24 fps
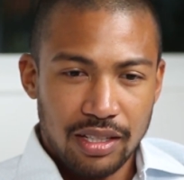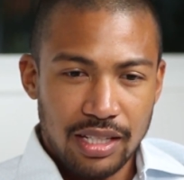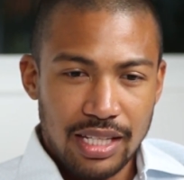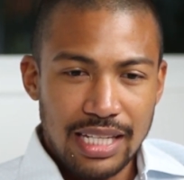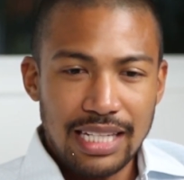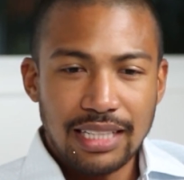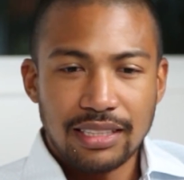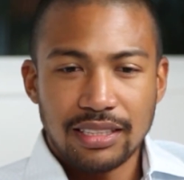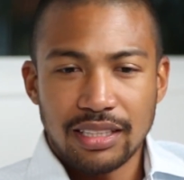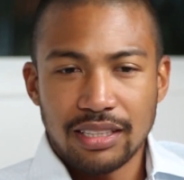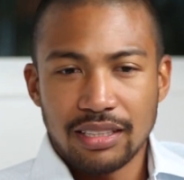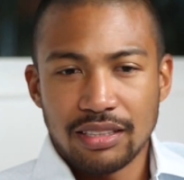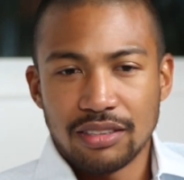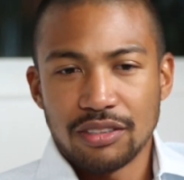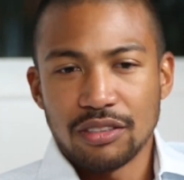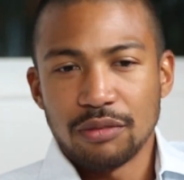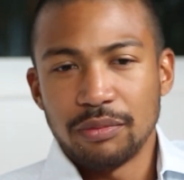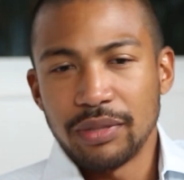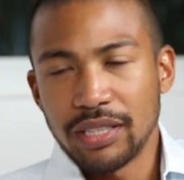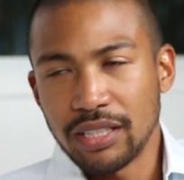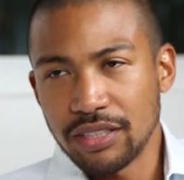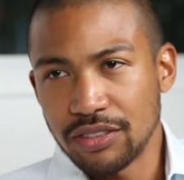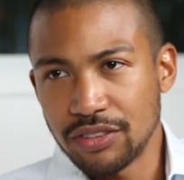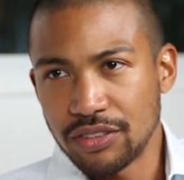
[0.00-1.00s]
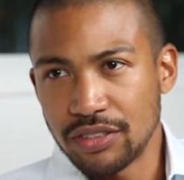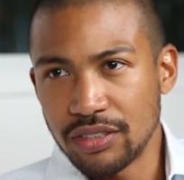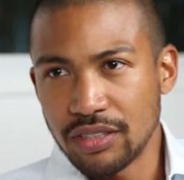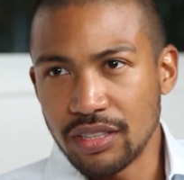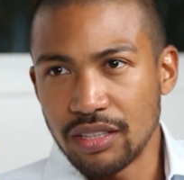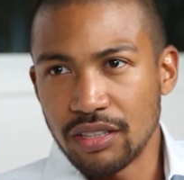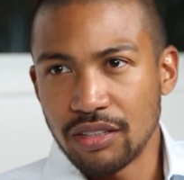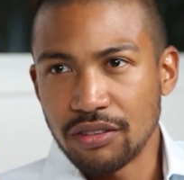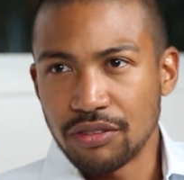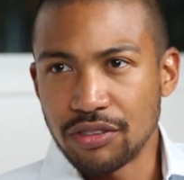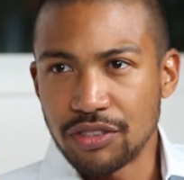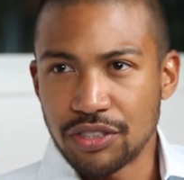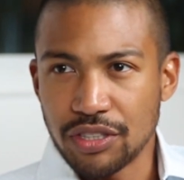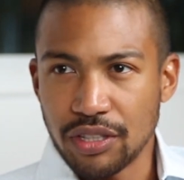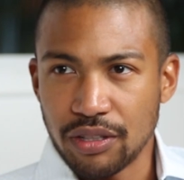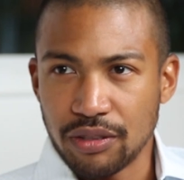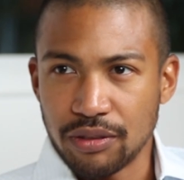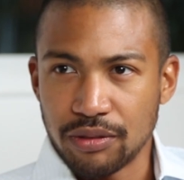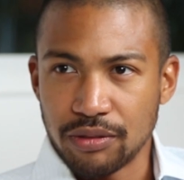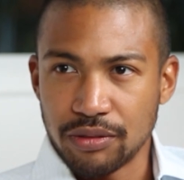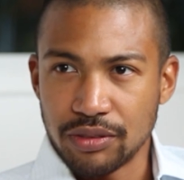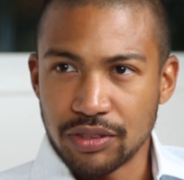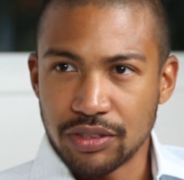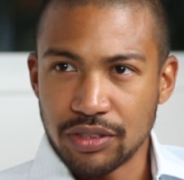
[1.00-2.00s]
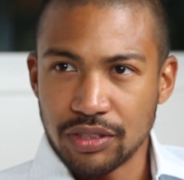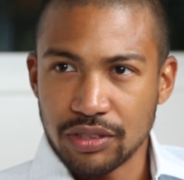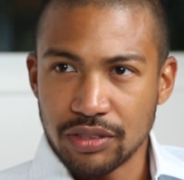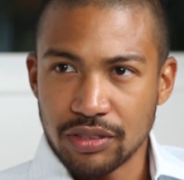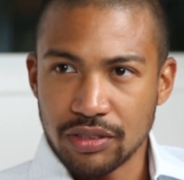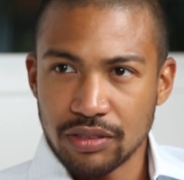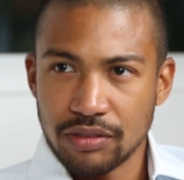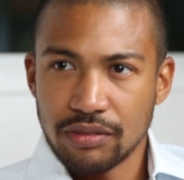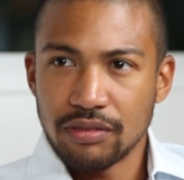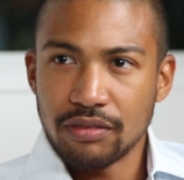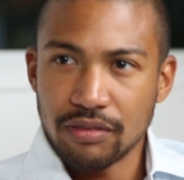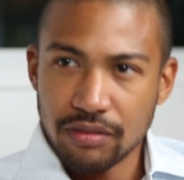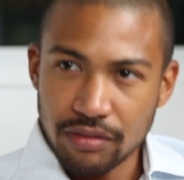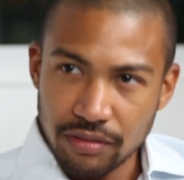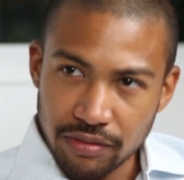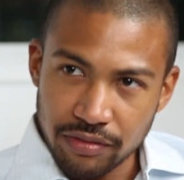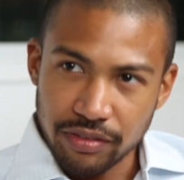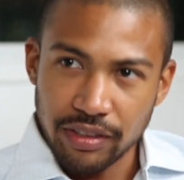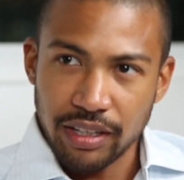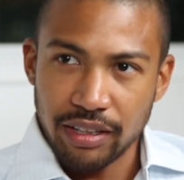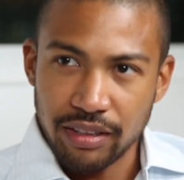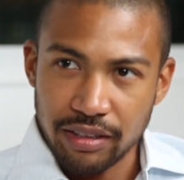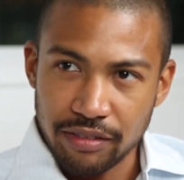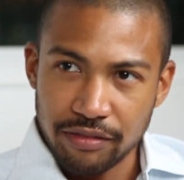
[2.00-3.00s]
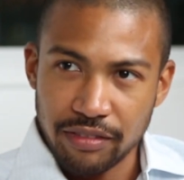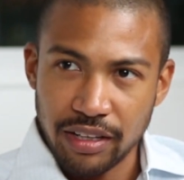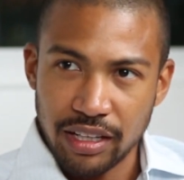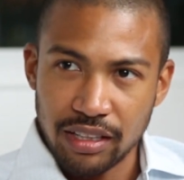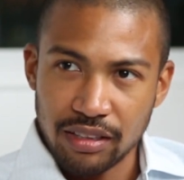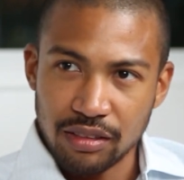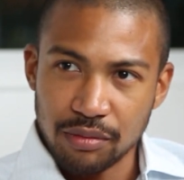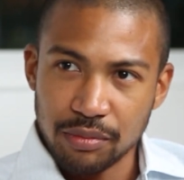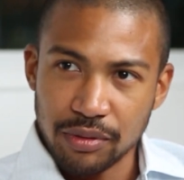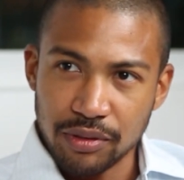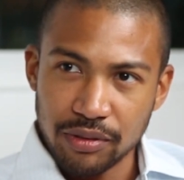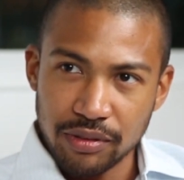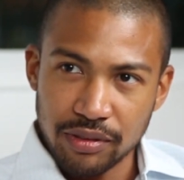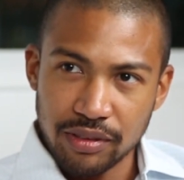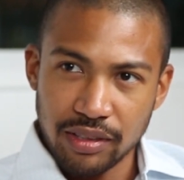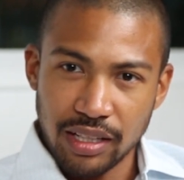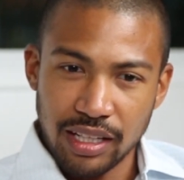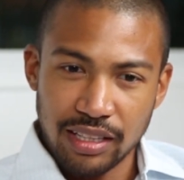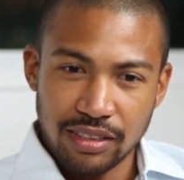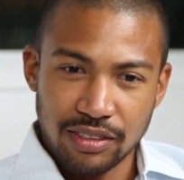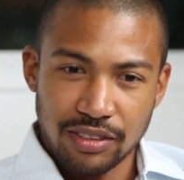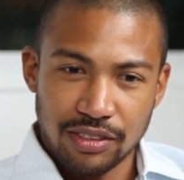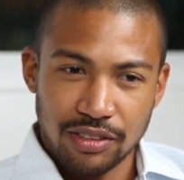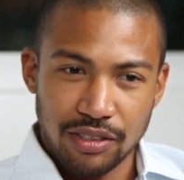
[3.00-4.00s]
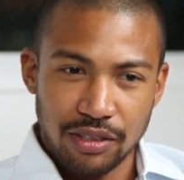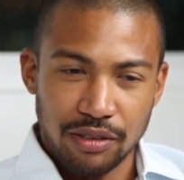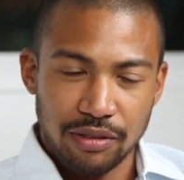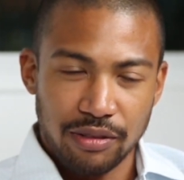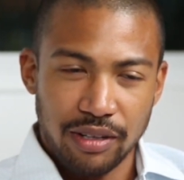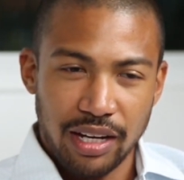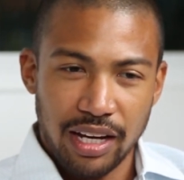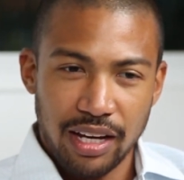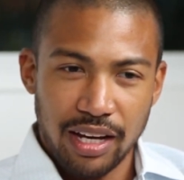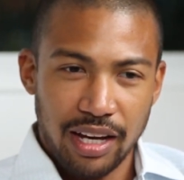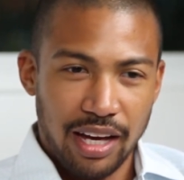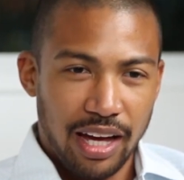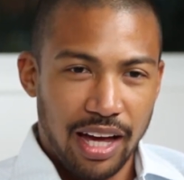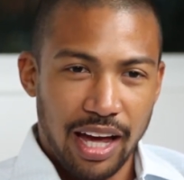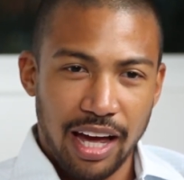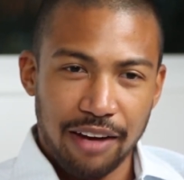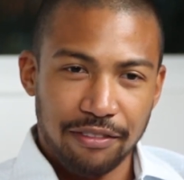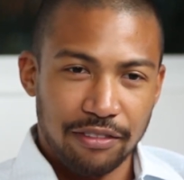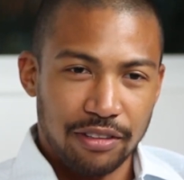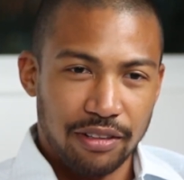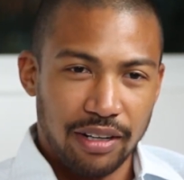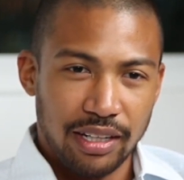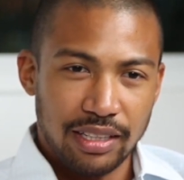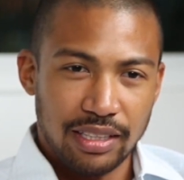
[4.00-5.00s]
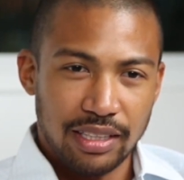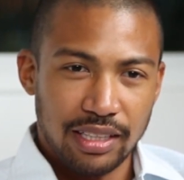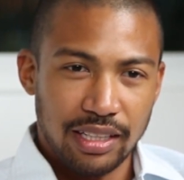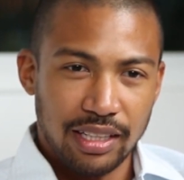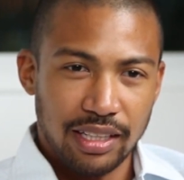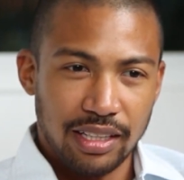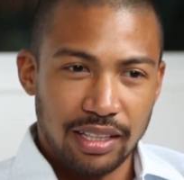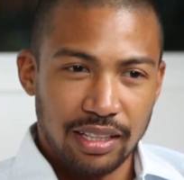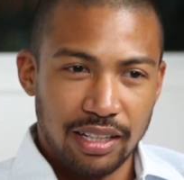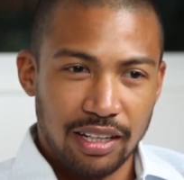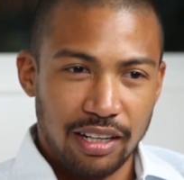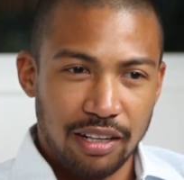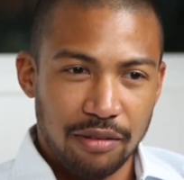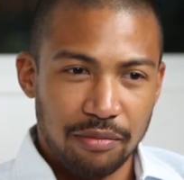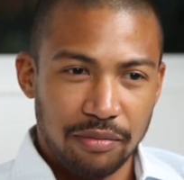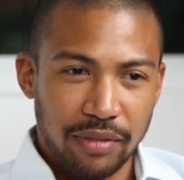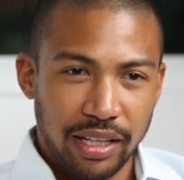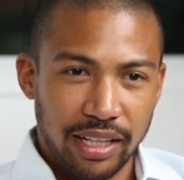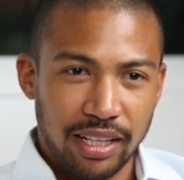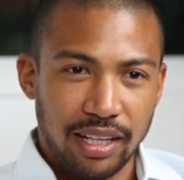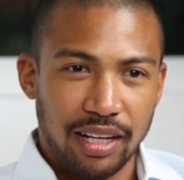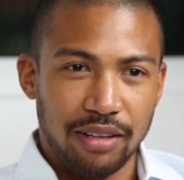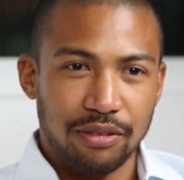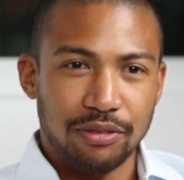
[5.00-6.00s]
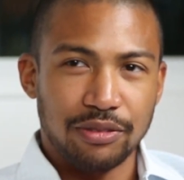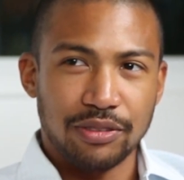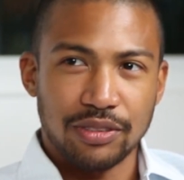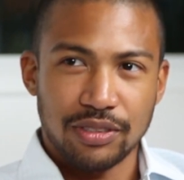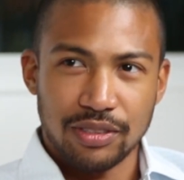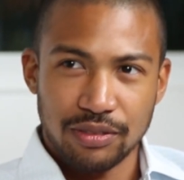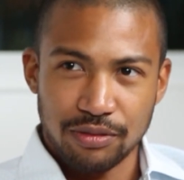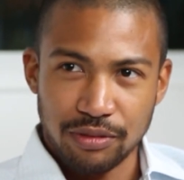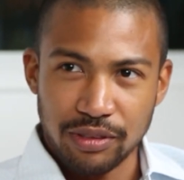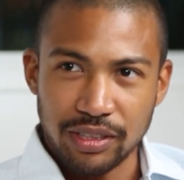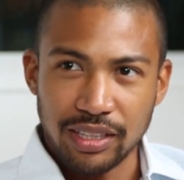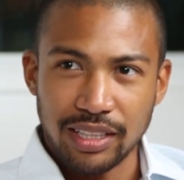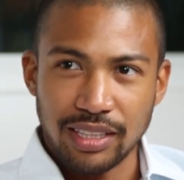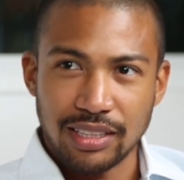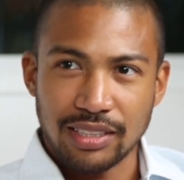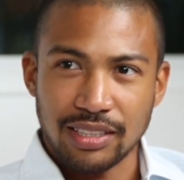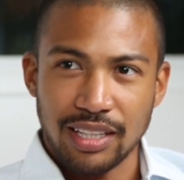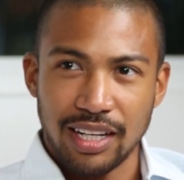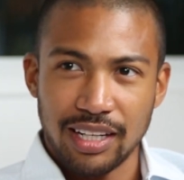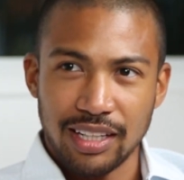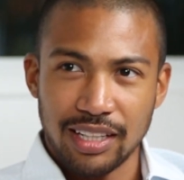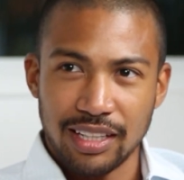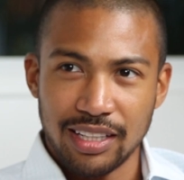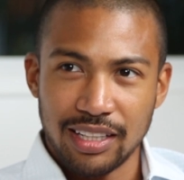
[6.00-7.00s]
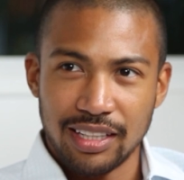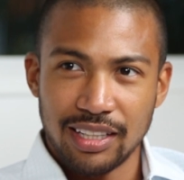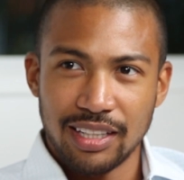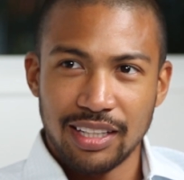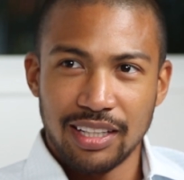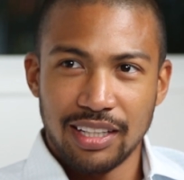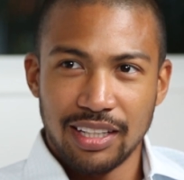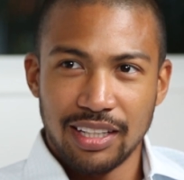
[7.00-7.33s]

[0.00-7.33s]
easy to do because Joe was just very available, and so after I did it, like I was really excited,